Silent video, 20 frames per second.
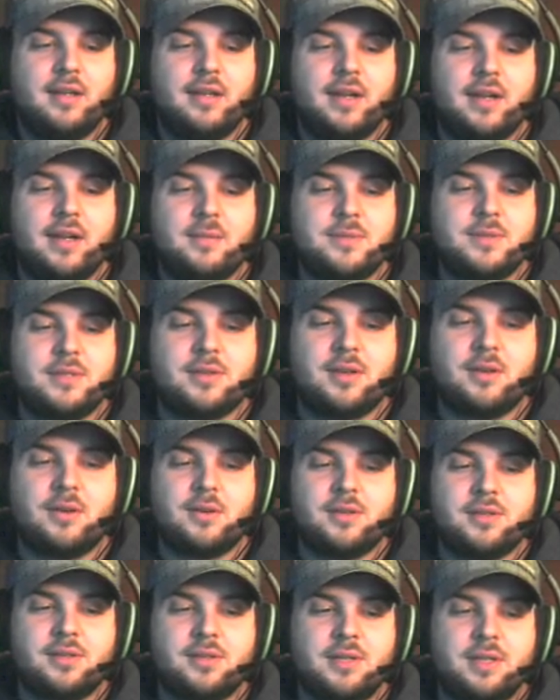I'm
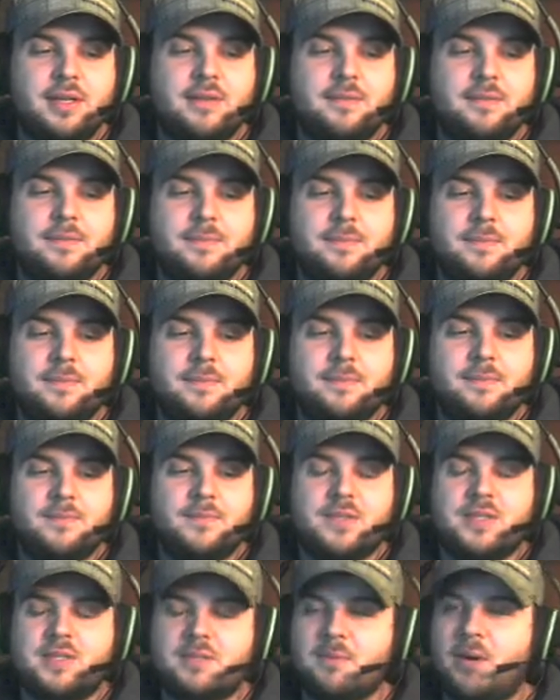socially
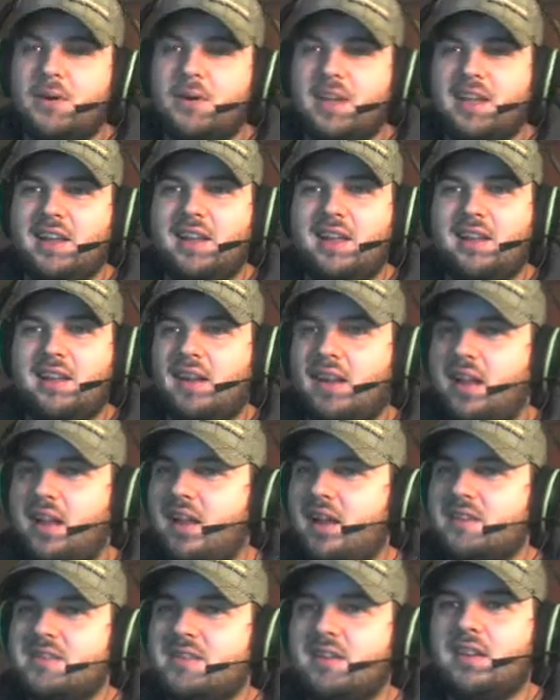smoking and then I
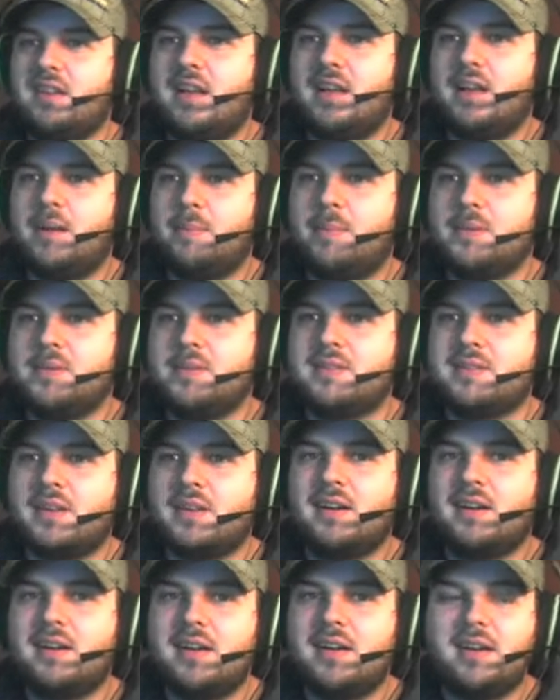actually light up a
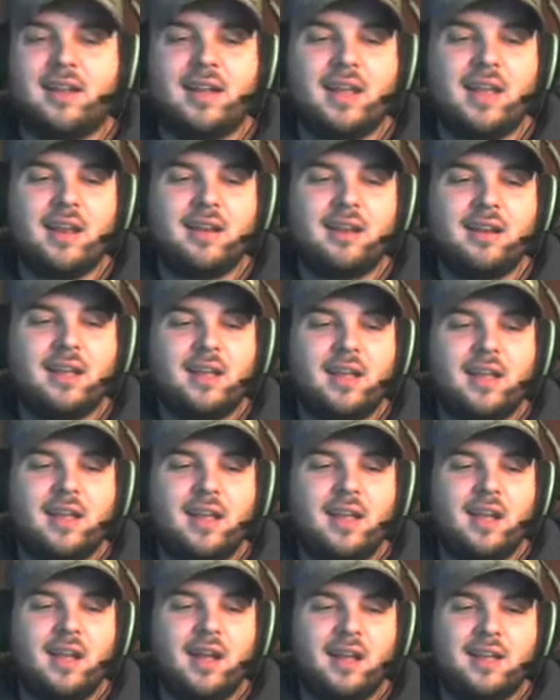cigarette again,
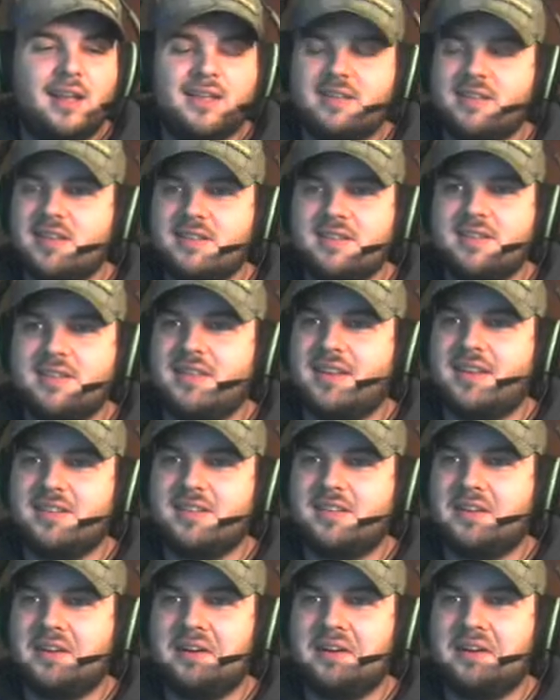it doesn't
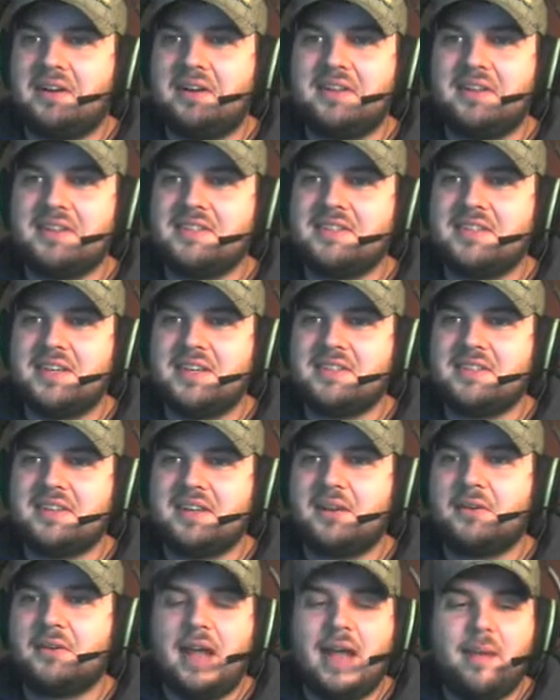taste good at all. It tastes
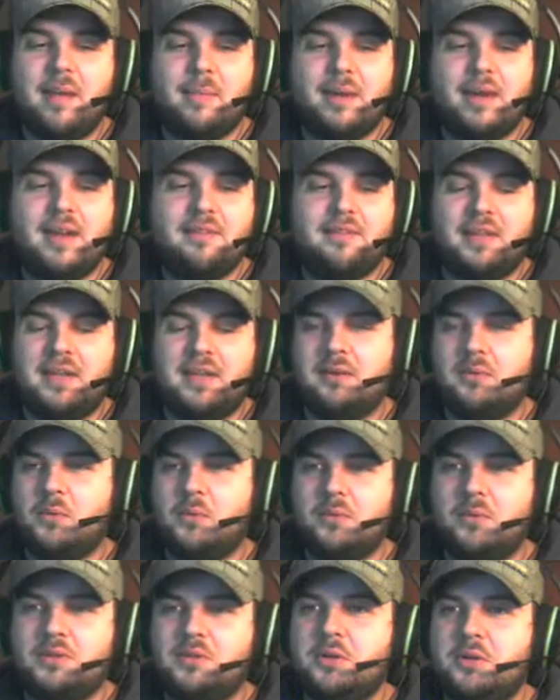like crap. I have like
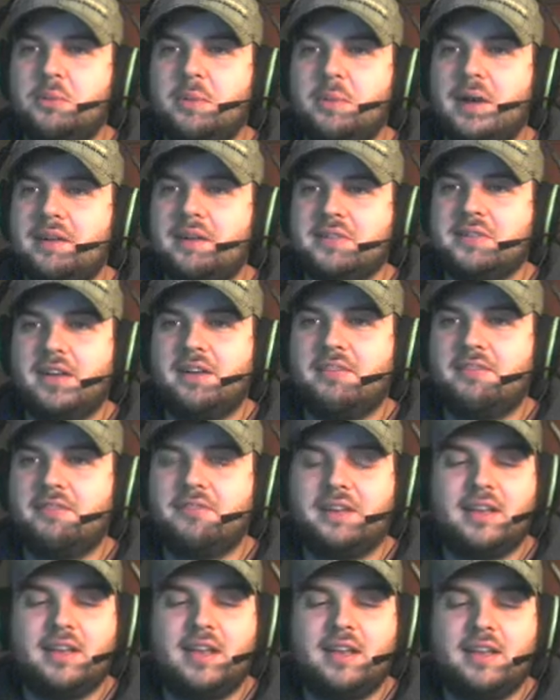two puffs off of
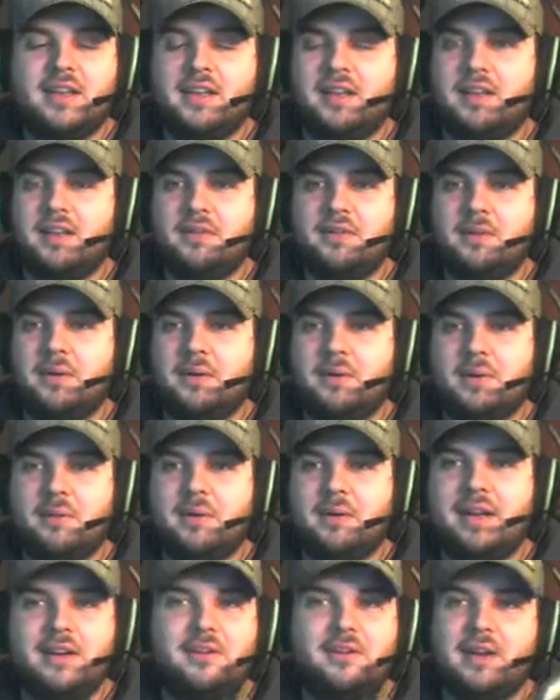it and then I throw it
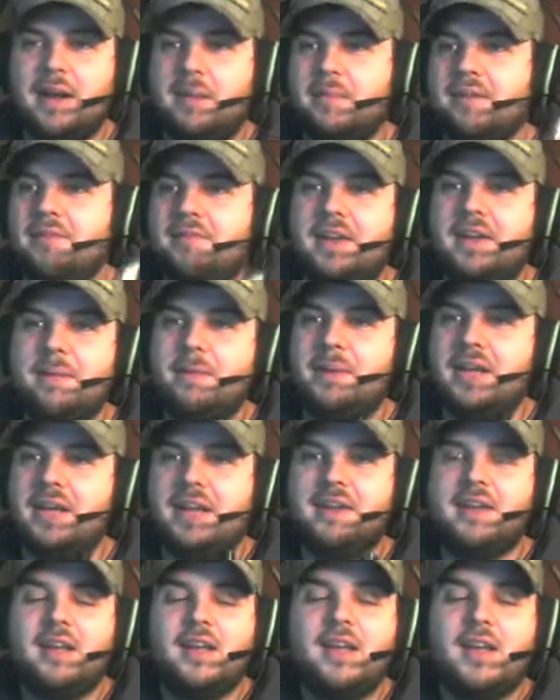away, grab my vape
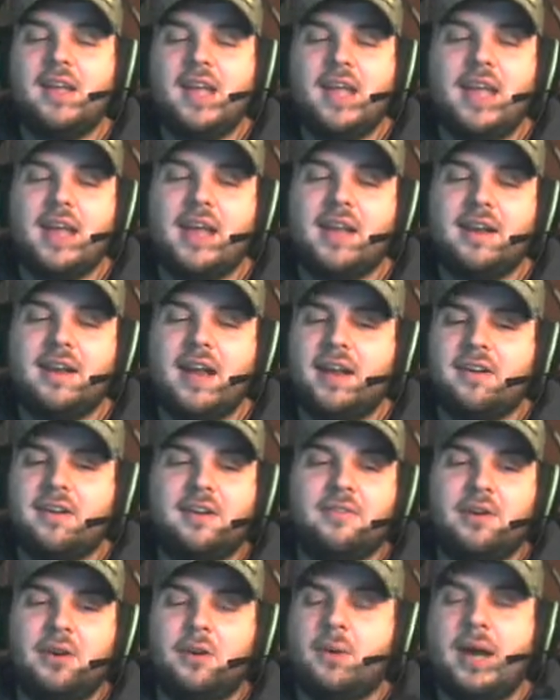again. And I don't
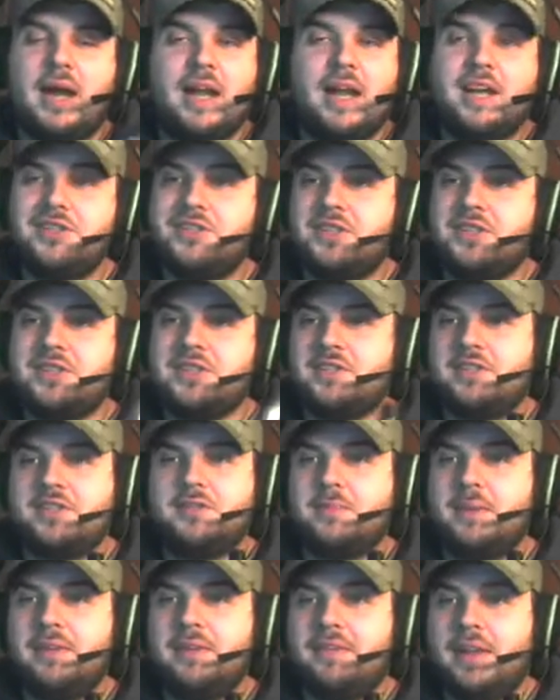even know why. I should just
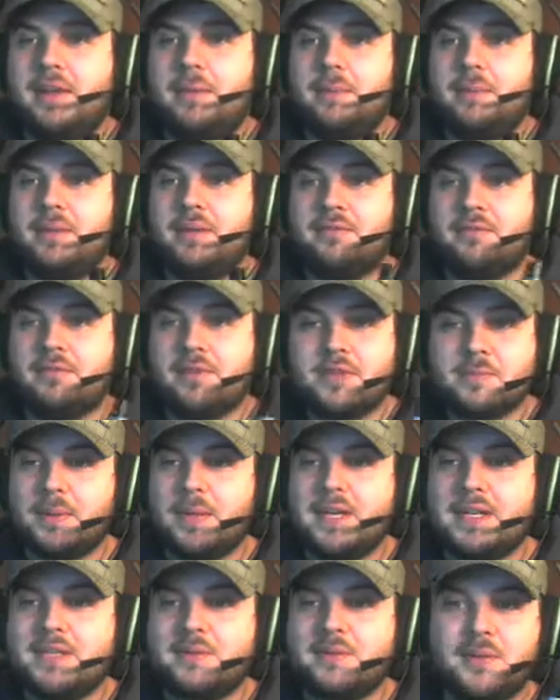use my vape in the first
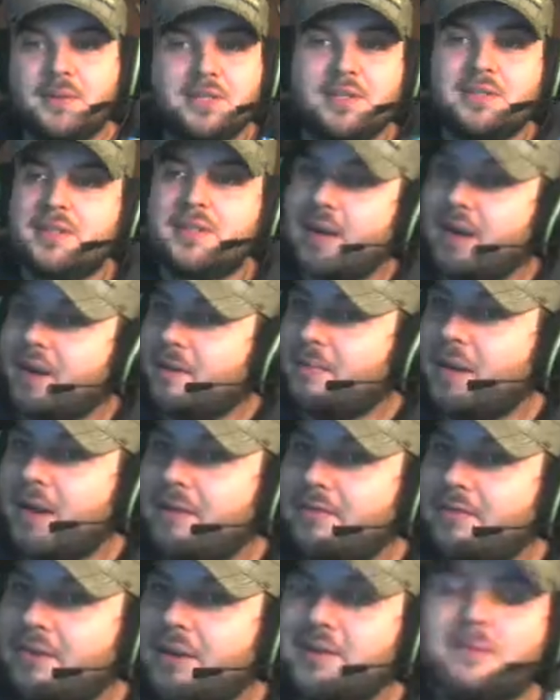place, which is kind of
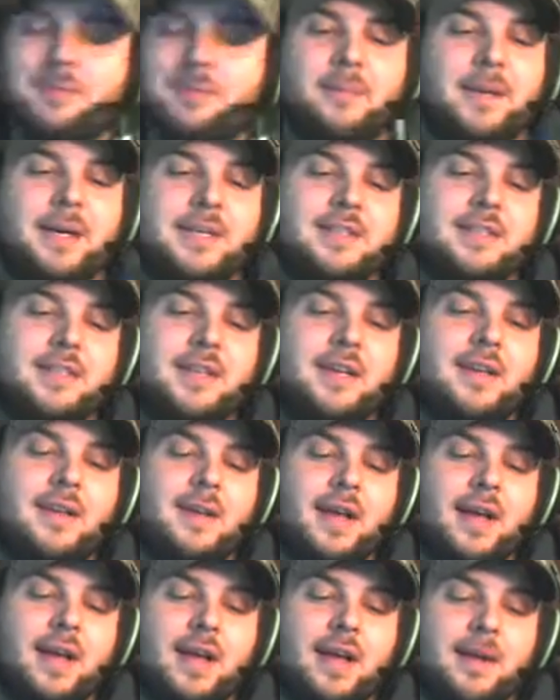my fault. But
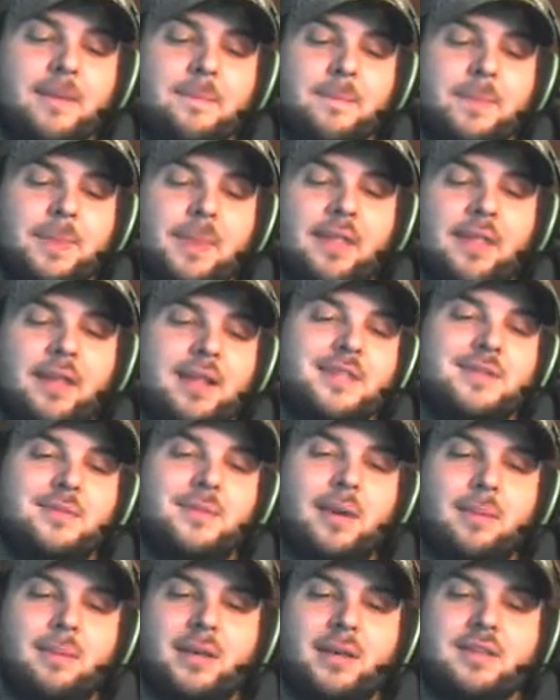I think that's
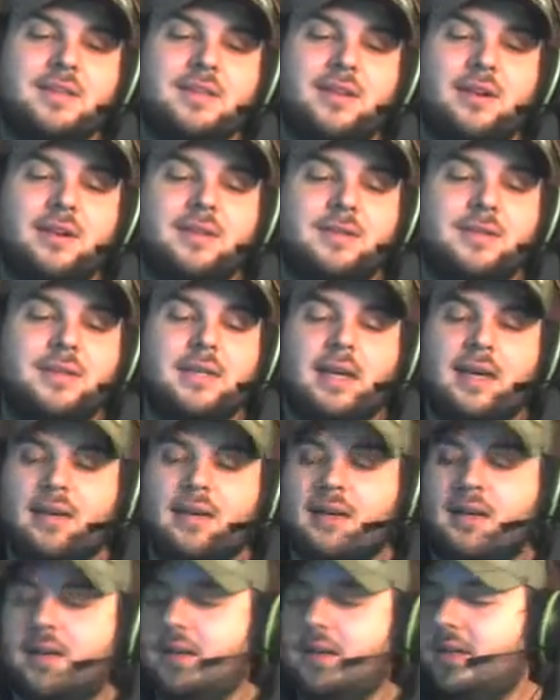what I'm going to start doing
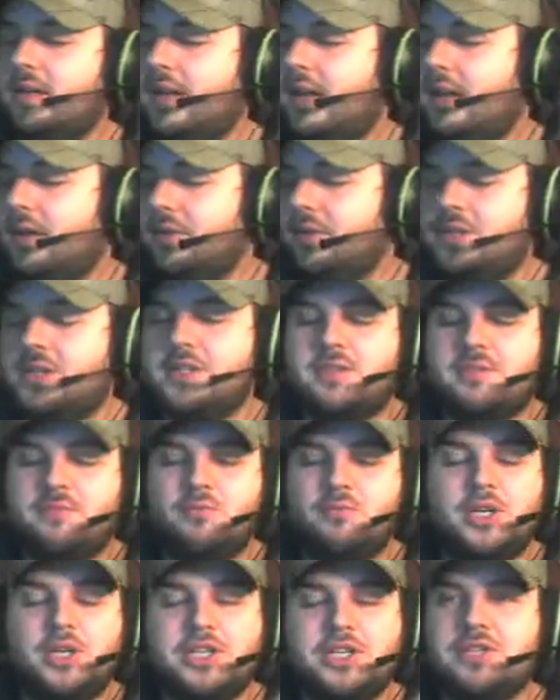now. Just
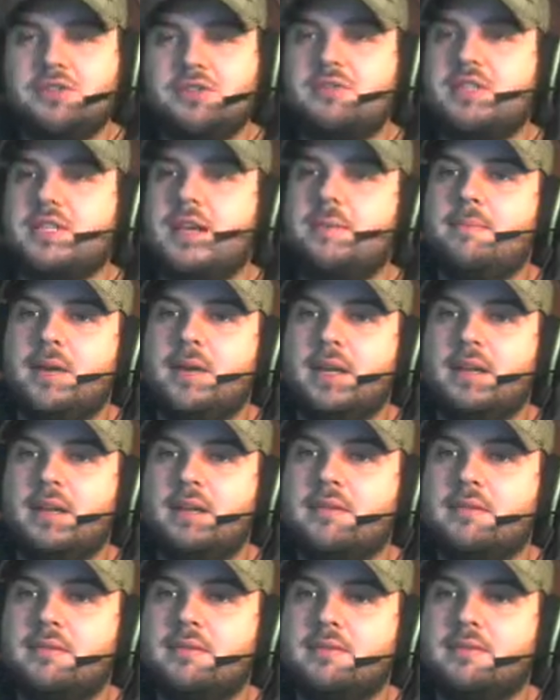rejuice up my
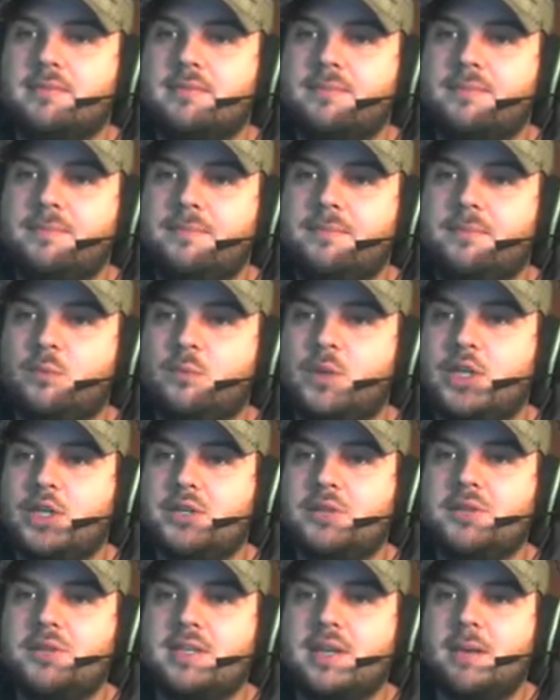
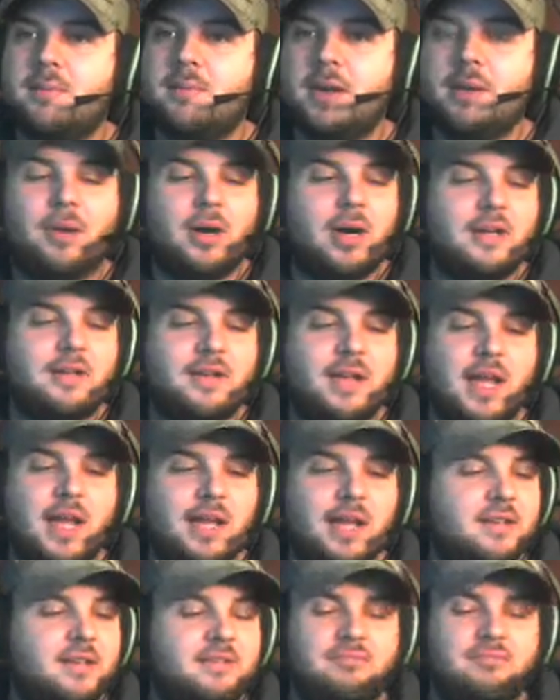mod
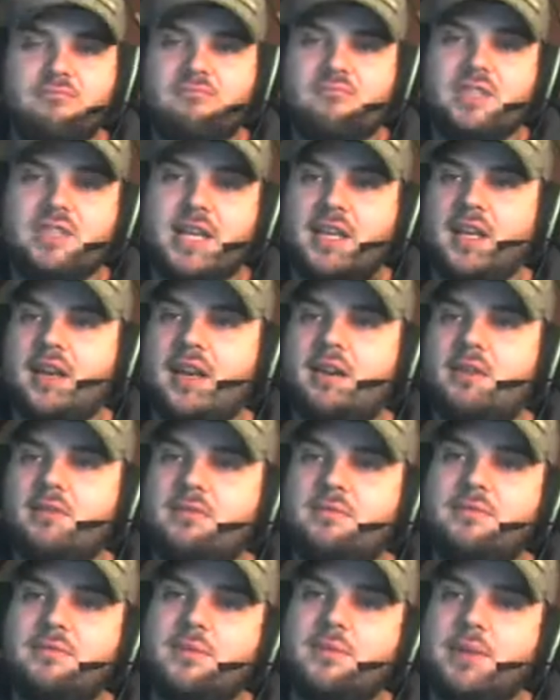and take it
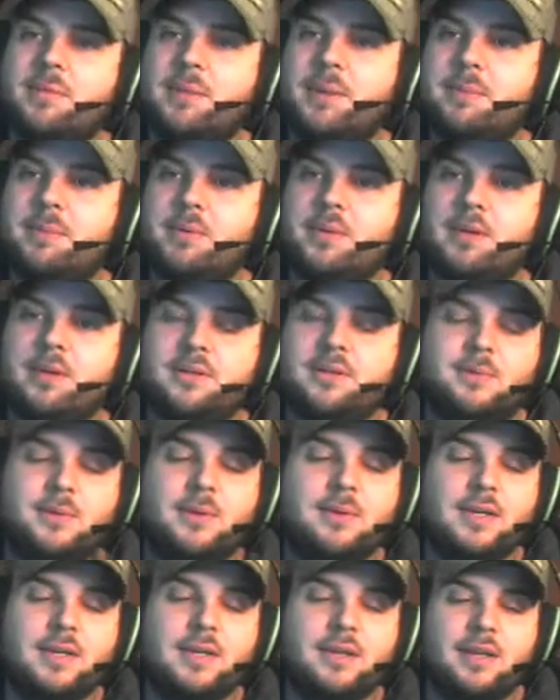out when people go out
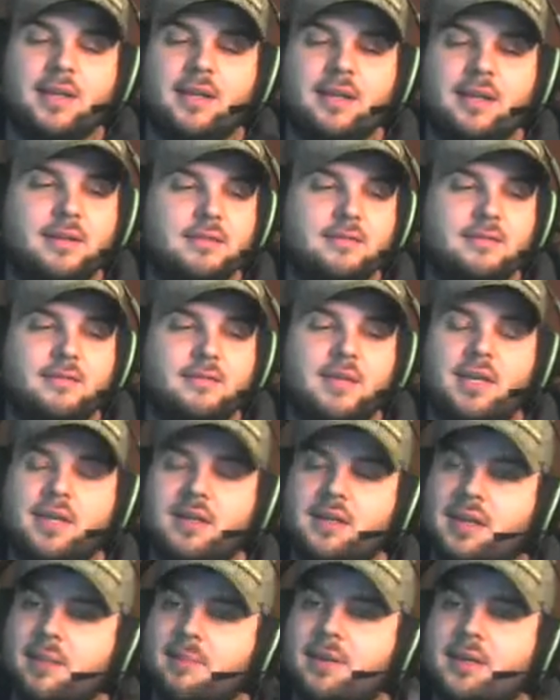smoking and
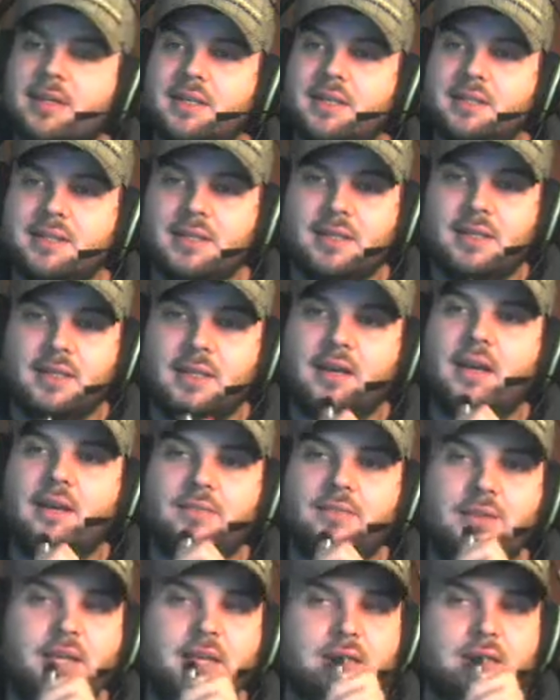get my nicotine hit
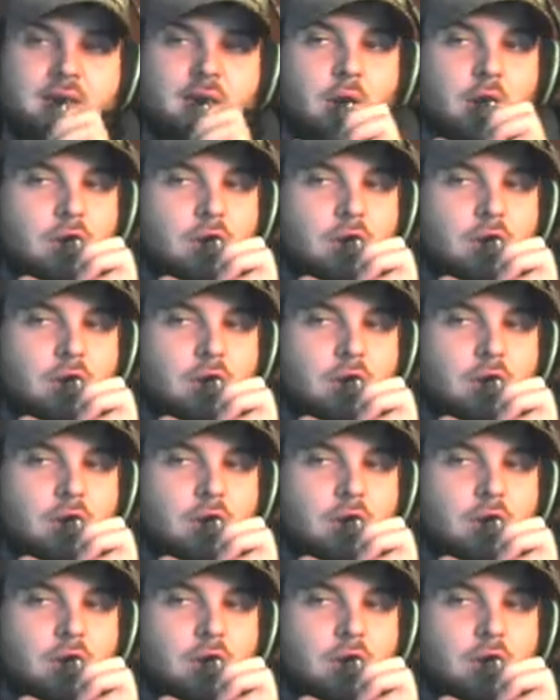off of this.